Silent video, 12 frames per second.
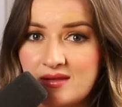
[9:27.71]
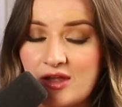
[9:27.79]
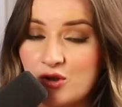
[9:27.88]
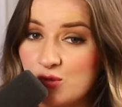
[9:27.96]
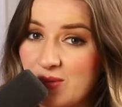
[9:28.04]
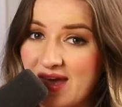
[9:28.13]

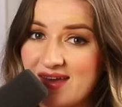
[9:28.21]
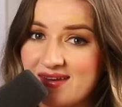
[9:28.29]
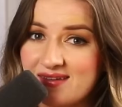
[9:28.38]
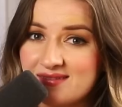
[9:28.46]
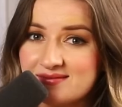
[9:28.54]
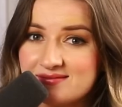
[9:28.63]
and
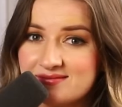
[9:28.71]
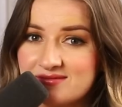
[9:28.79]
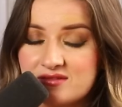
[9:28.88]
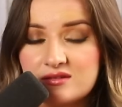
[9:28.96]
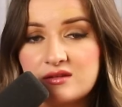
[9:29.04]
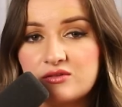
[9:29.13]
obey
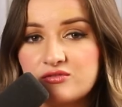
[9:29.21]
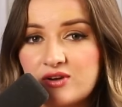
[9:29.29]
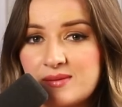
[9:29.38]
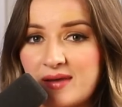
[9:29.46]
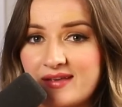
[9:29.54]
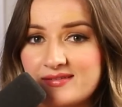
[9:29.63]

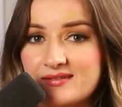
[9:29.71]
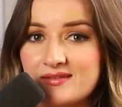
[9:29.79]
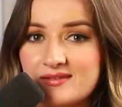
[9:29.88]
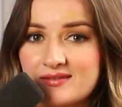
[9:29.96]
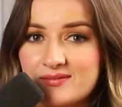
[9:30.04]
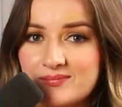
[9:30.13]

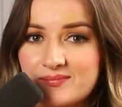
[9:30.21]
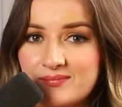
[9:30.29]
Freemasons.